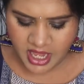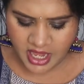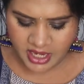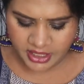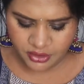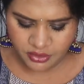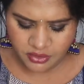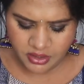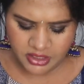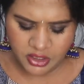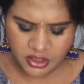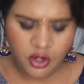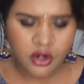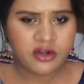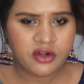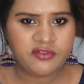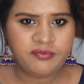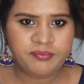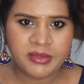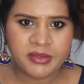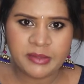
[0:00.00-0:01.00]
I know a lot
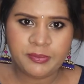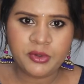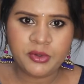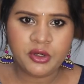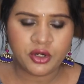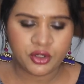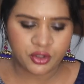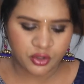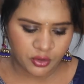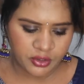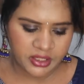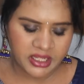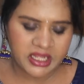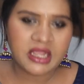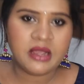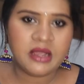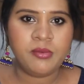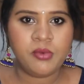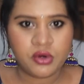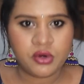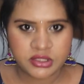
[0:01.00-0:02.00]
of people are
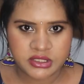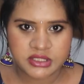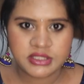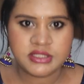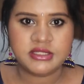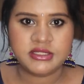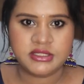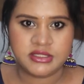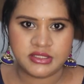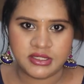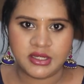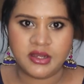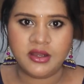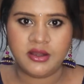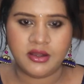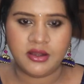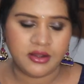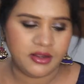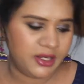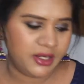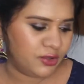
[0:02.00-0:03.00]
talking about this
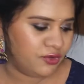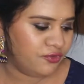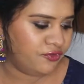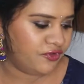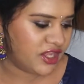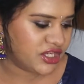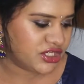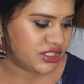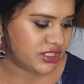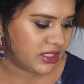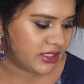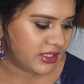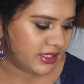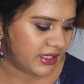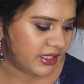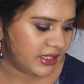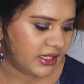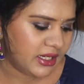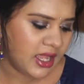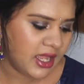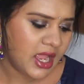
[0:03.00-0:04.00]
facial
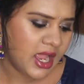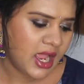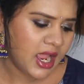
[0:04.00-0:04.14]
kit,